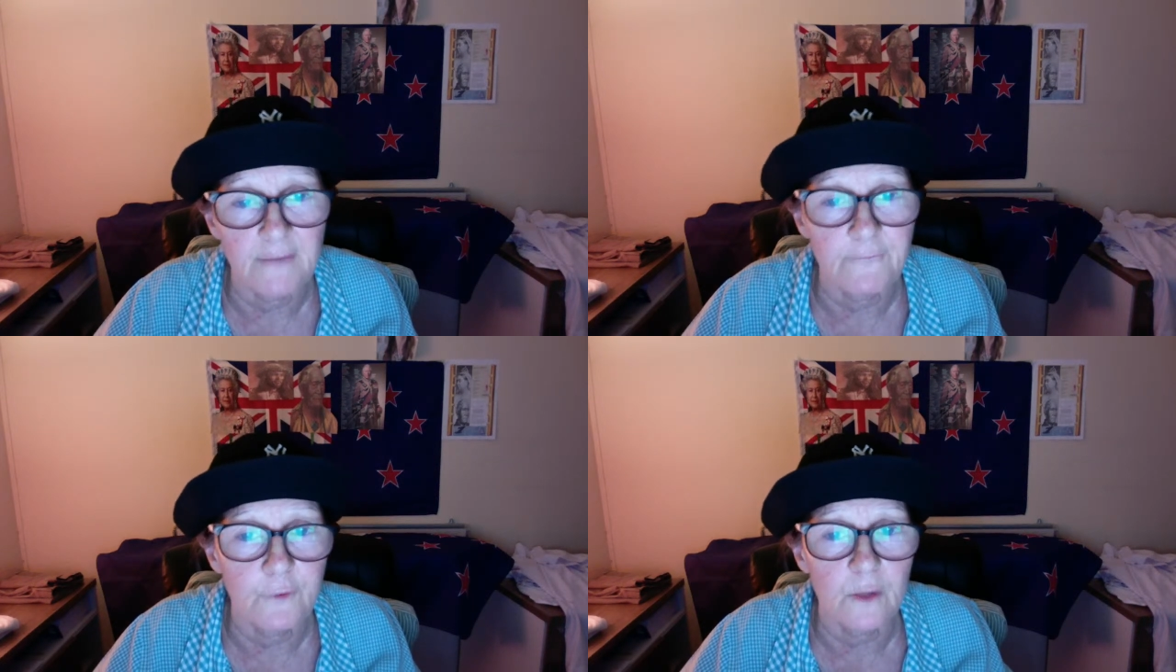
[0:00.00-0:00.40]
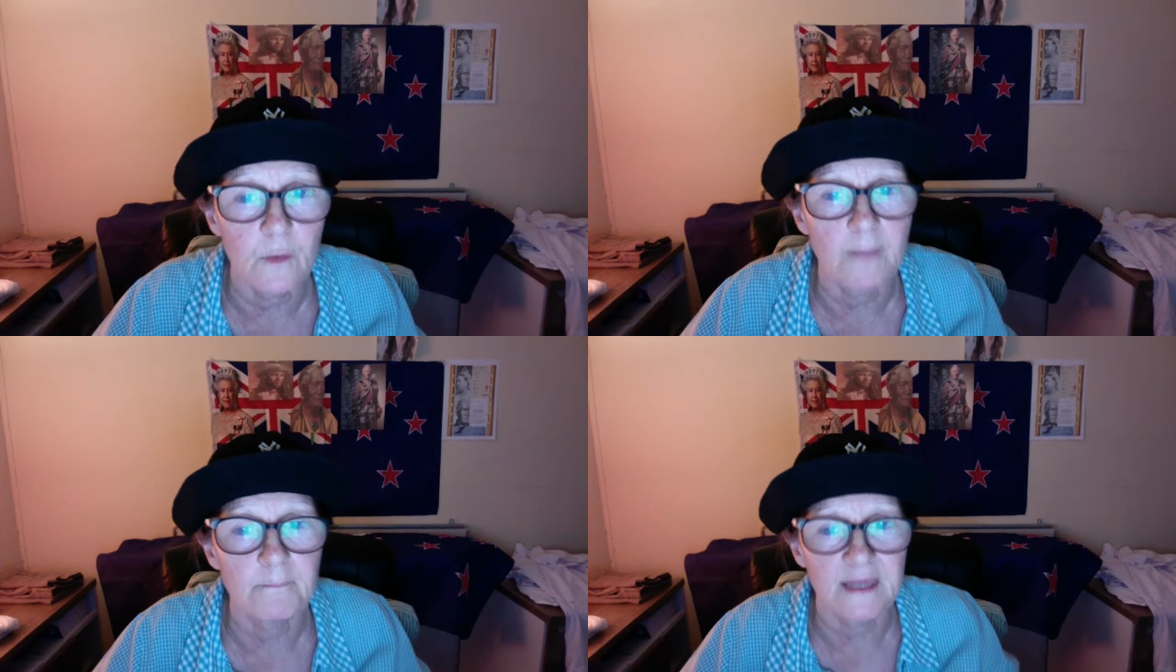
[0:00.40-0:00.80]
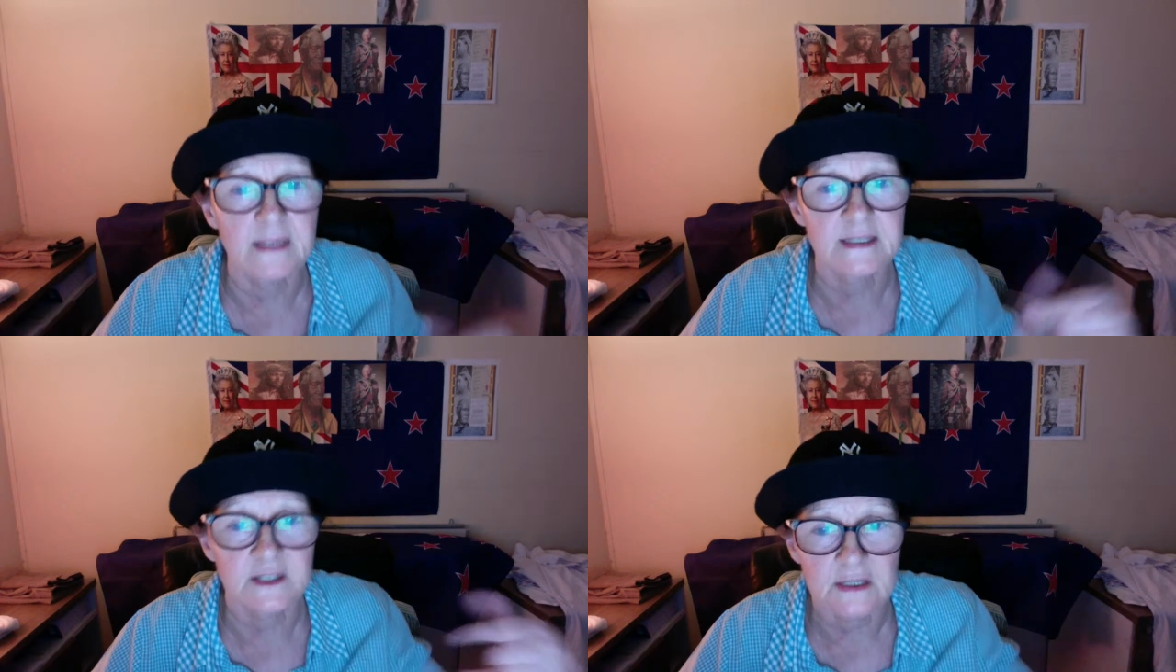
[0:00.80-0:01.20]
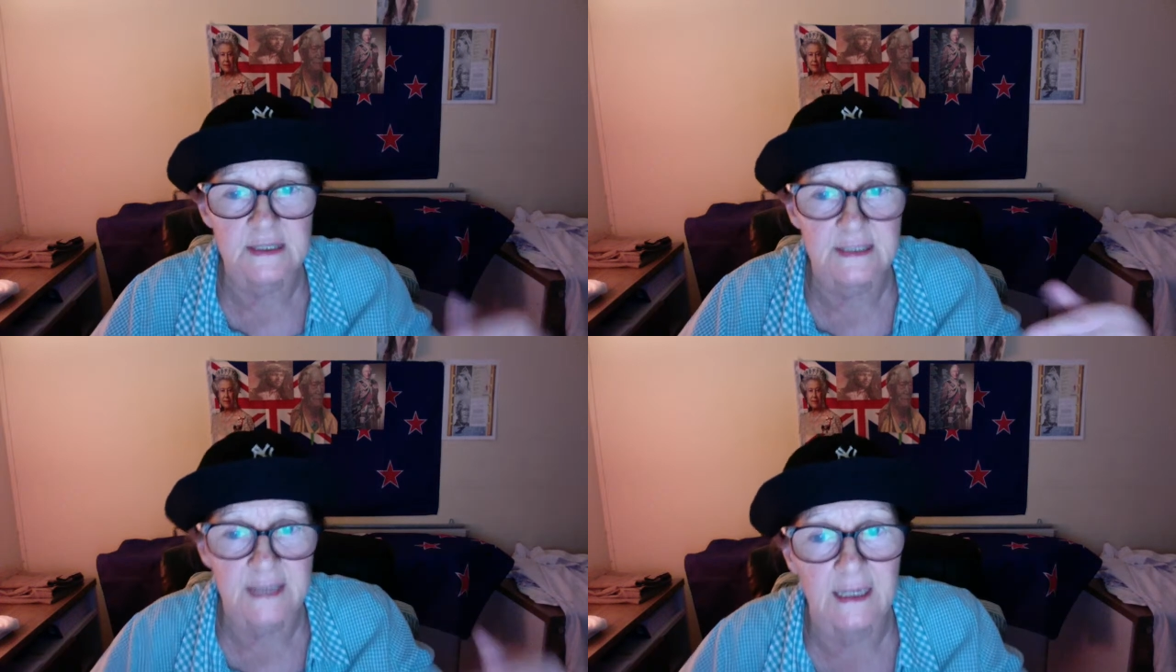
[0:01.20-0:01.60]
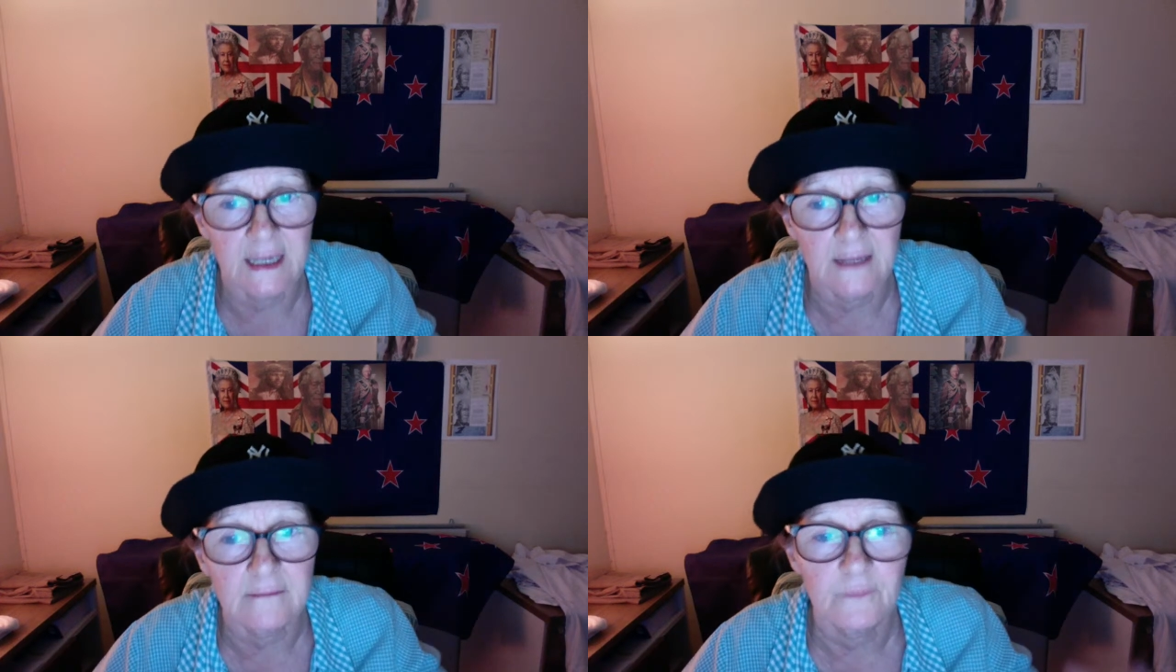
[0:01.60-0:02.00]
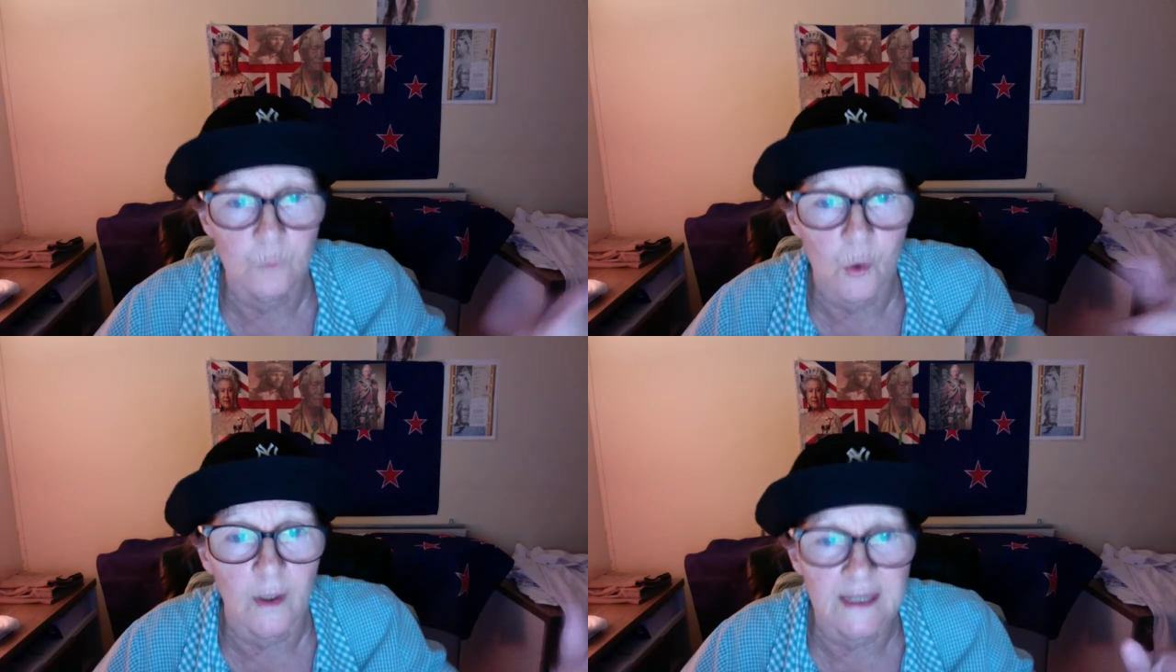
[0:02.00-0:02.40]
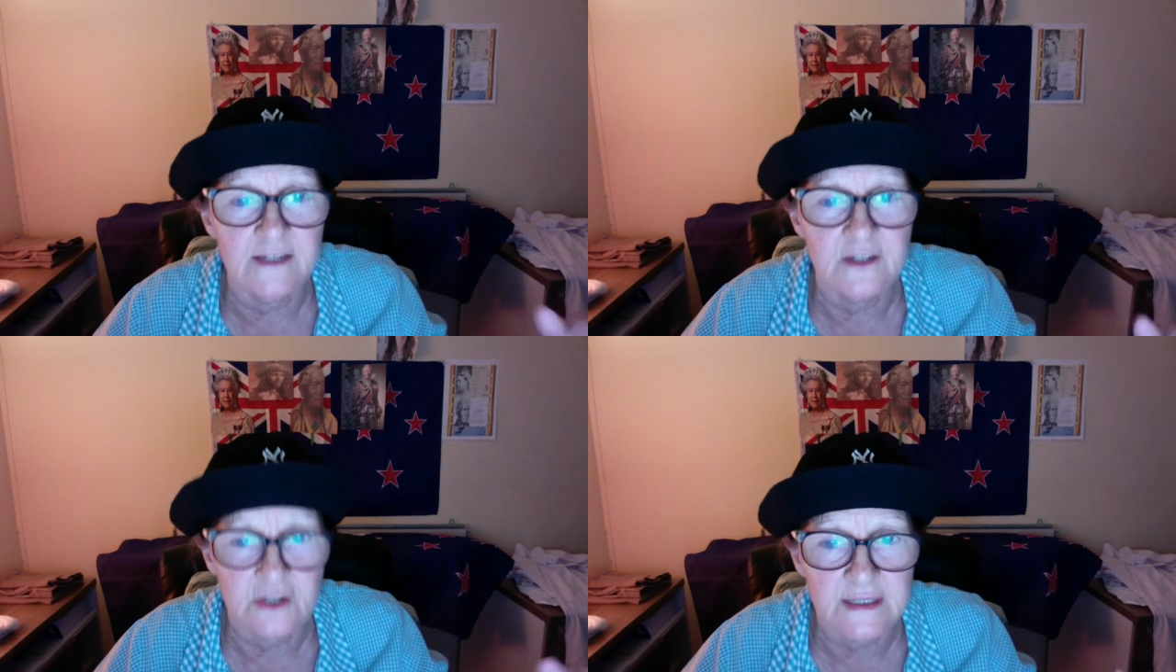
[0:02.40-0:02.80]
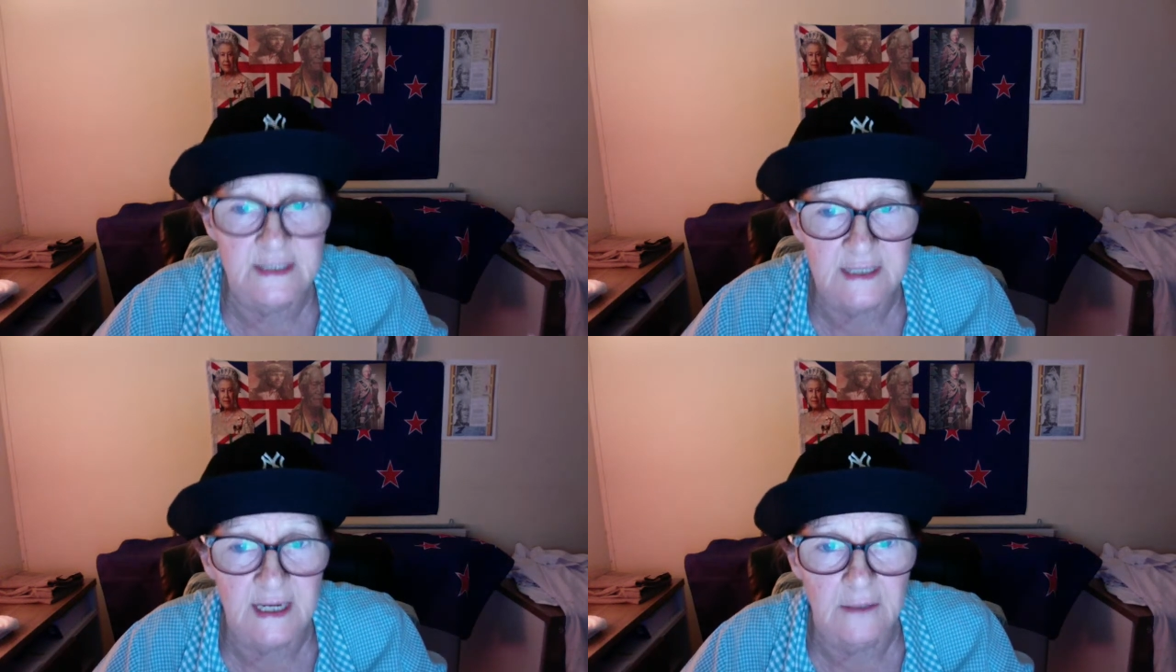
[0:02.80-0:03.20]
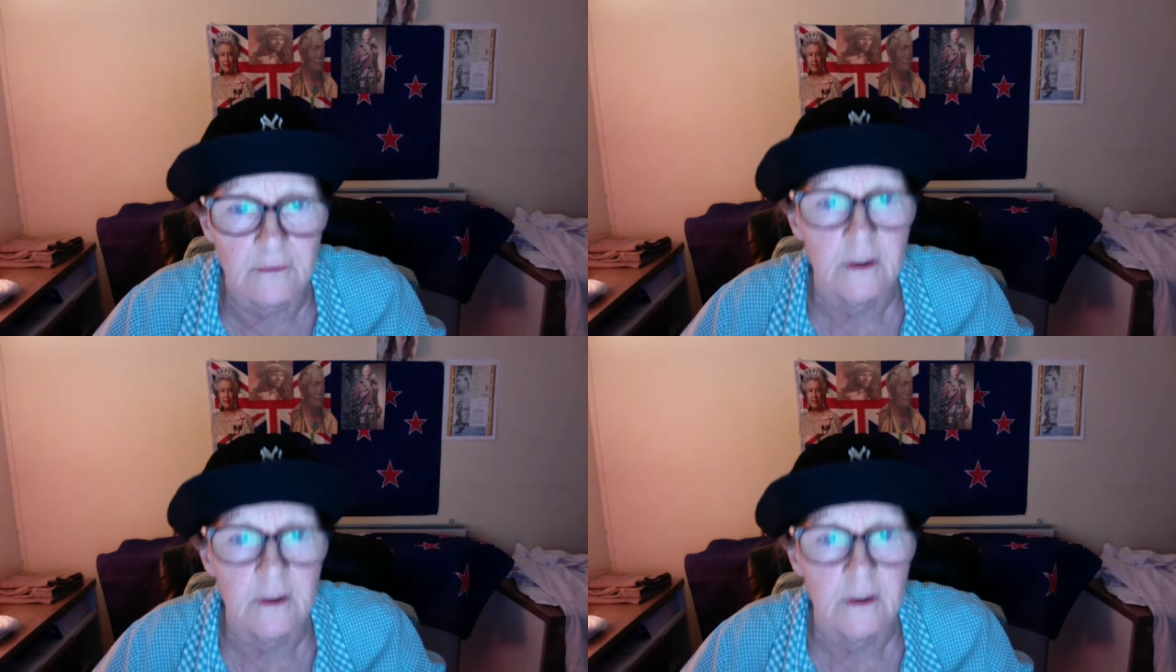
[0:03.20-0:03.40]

41B is just saying what he's just said,